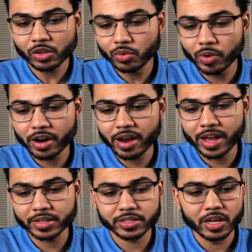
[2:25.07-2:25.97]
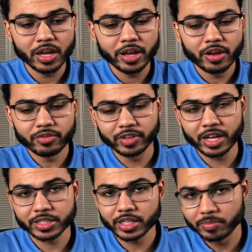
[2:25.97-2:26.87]
Whereas
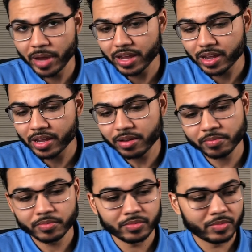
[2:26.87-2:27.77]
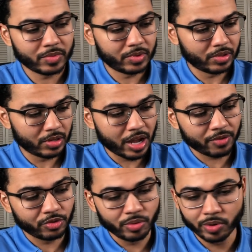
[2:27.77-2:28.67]
velocity banking,
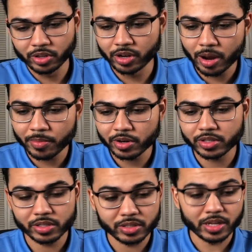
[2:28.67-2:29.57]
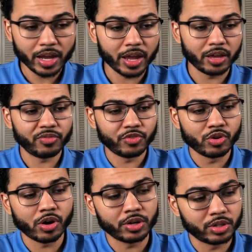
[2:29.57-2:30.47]
after we run the numbers, said, hey, if
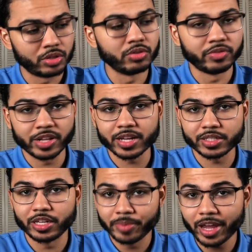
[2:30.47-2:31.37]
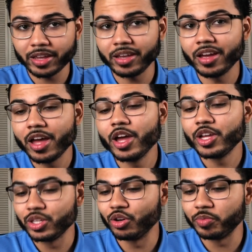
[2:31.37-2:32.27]
you are to do velocity banking,
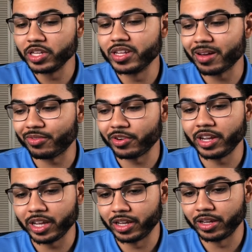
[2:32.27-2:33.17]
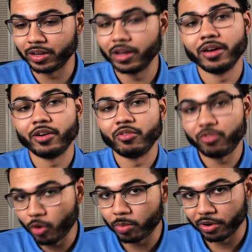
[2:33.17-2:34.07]
you'll be debt-free in
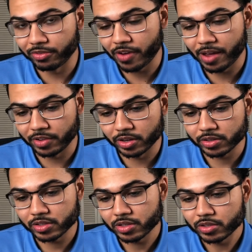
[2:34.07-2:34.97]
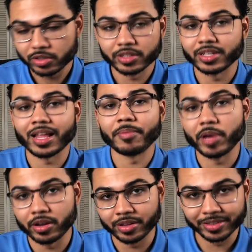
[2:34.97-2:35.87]
4.5 years. So it's a lot
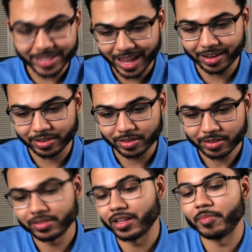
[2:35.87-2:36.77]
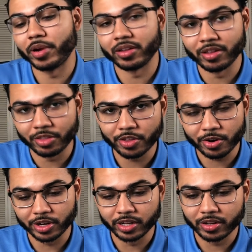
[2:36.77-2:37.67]
better than 10. It's a lot better than
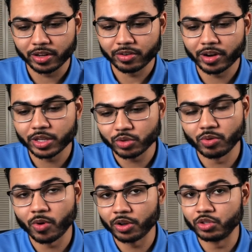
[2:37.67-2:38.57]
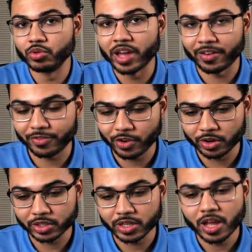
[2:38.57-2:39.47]
30, right? So we want to do that
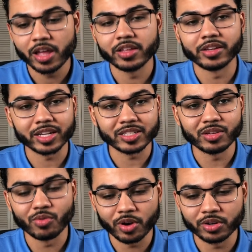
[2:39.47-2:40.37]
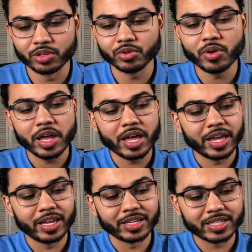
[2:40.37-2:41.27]
first. The next thing we want to do
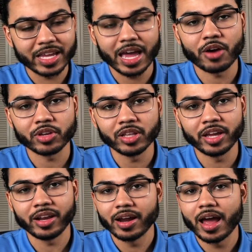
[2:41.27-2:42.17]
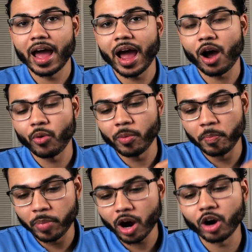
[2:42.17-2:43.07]
is calculate our
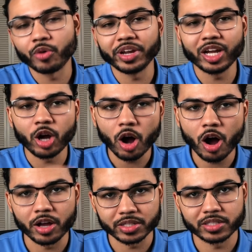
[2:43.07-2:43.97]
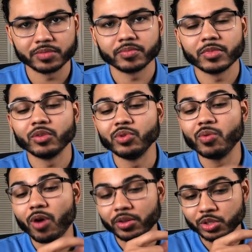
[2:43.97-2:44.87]
borrowing cost. We
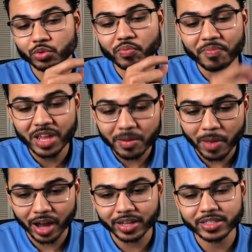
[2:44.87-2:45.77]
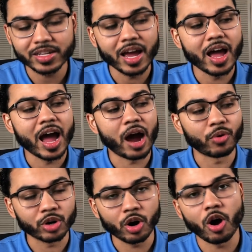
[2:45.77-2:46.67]
want to minimize
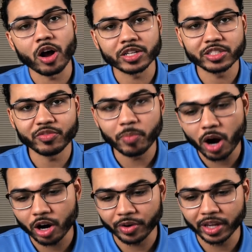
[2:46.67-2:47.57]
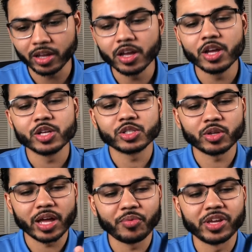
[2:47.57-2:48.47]
our cost of borrowing so
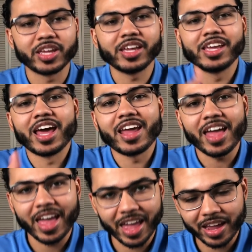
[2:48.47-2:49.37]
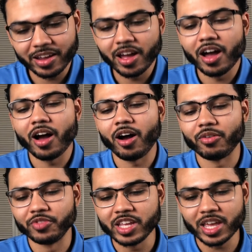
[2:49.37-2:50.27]
that we can get ahead
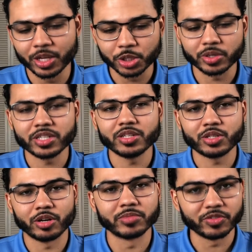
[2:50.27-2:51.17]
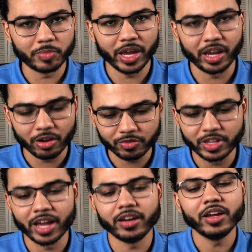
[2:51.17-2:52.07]
of the interest in terms of paying off
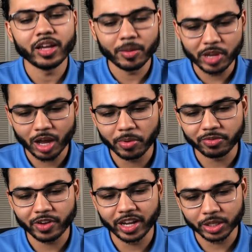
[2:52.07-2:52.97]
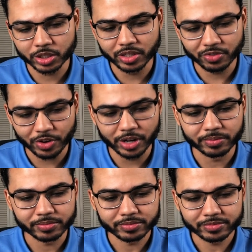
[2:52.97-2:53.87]
debt and becoming financially free,
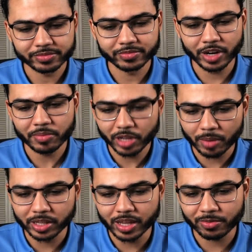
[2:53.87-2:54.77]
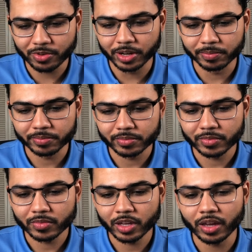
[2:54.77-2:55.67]
right? Becoming debt-free,
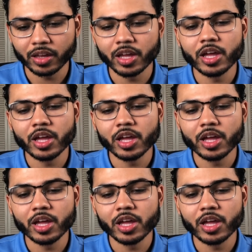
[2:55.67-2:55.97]
okay?